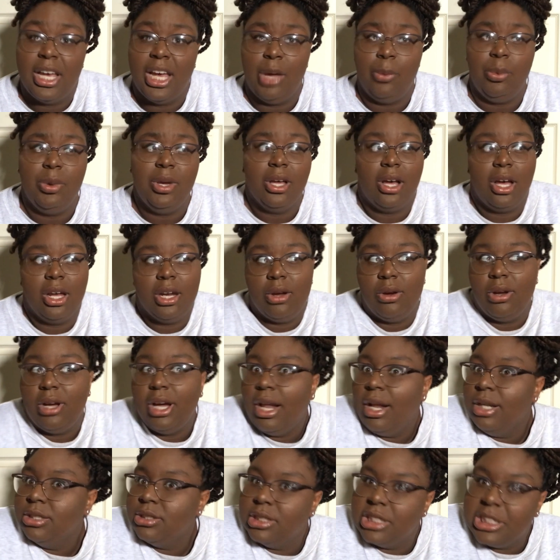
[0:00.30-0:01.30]
And we all know
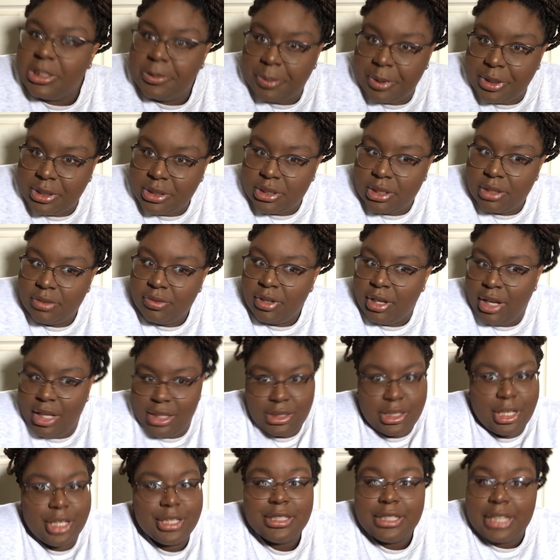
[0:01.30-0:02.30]
college is expensive.
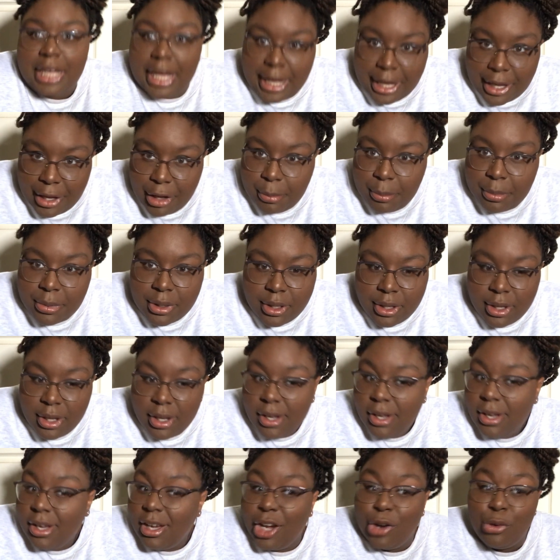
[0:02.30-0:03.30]
It's a scam.
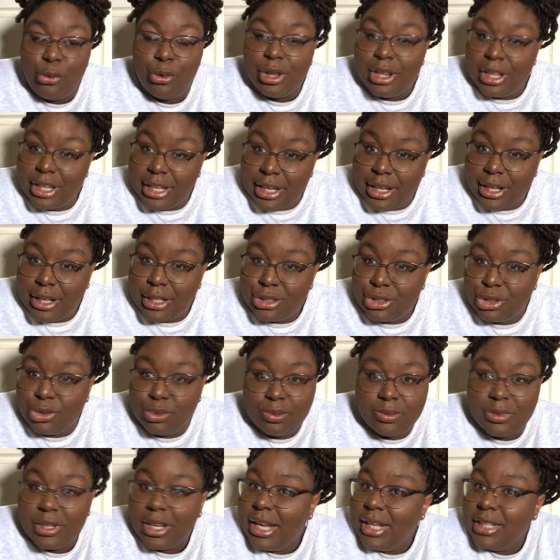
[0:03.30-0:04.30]
It really is.
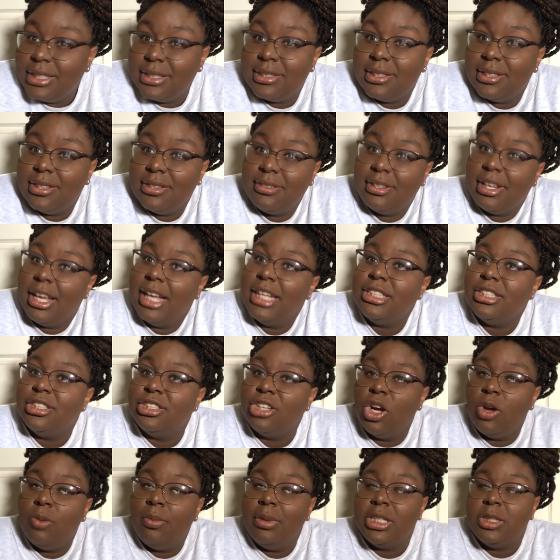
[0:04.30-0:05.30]
You're, it's it's
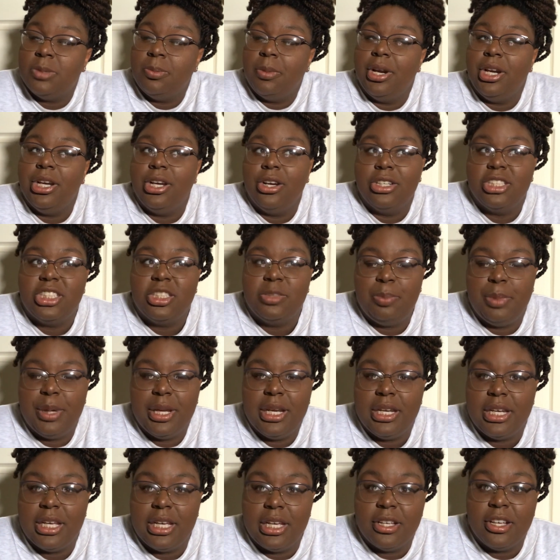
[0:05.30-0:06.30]
so much money you're
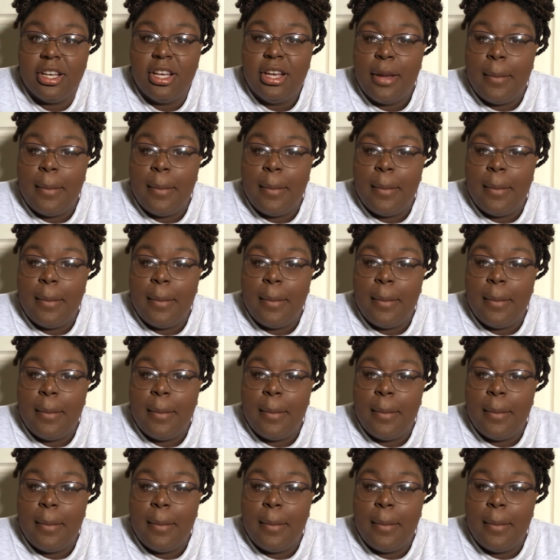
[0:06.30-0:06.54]
spending.